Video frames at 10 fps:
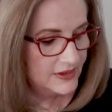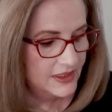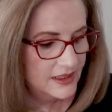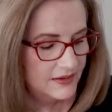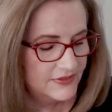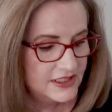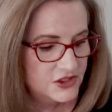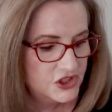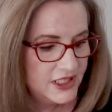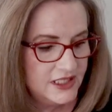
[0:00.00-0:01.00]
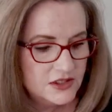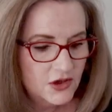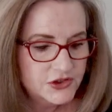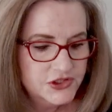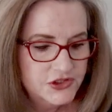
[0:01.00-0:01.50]
then these jeans
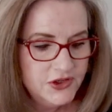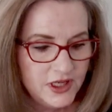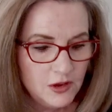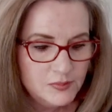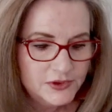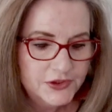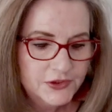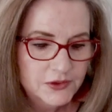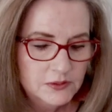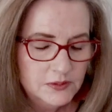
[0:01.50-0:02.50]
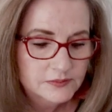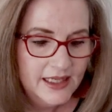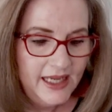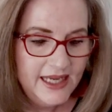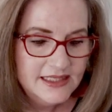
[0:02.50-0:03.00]
are Studio Blue,
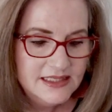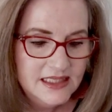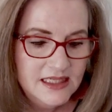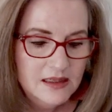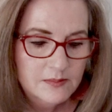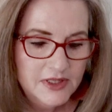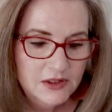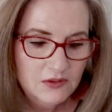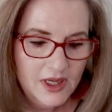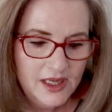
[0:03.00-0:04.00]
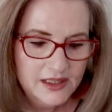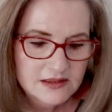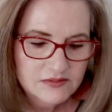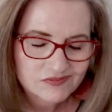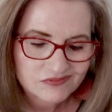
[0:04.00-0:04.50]
Casey
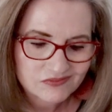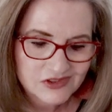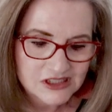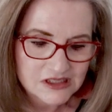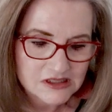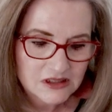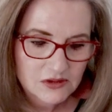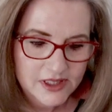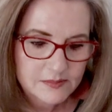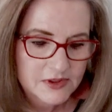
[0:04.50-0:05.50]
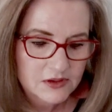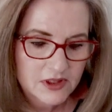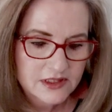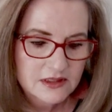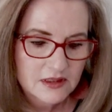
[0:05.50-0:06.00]
Mid-Rise. I don't like
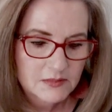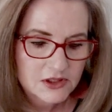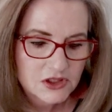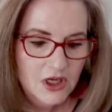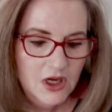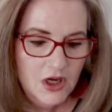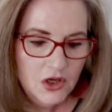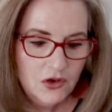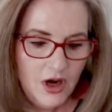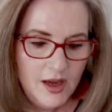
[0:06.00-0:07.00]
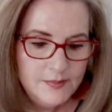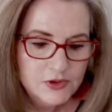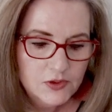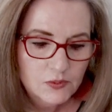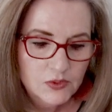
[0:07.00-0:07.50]
mid-rise that much. Cropped,
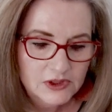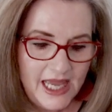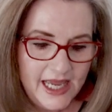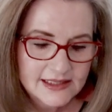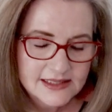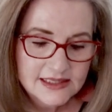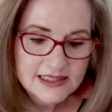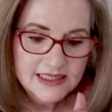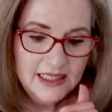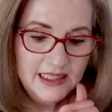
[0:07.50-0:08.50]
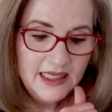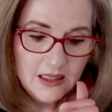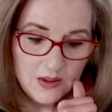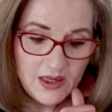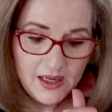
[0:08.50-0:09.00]
relaxed, skinny.
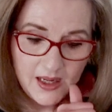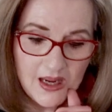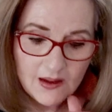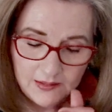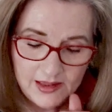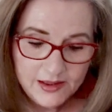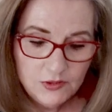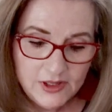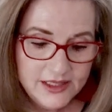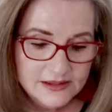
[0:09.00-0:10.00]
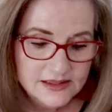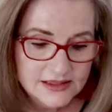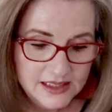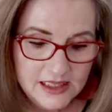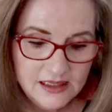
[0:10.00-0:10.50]
Okay, I like relaxed,
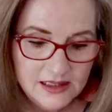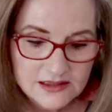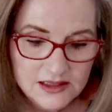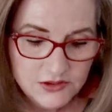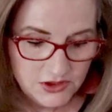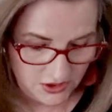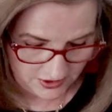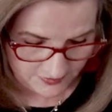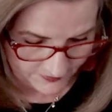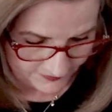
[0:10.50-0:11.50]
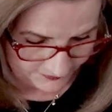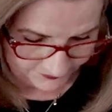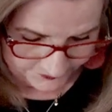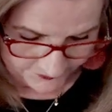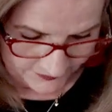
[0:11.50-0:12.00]
skinny. That sounds good.
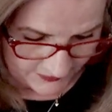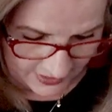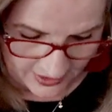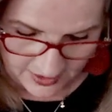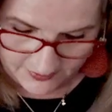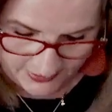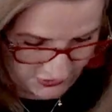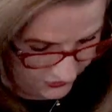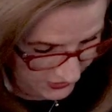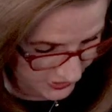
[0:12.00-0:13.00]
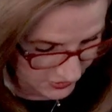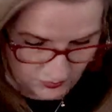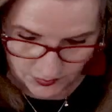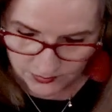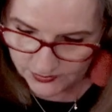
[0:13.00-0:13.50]
These are cute.
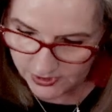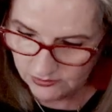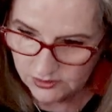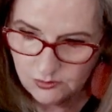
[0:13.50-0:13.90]
Cute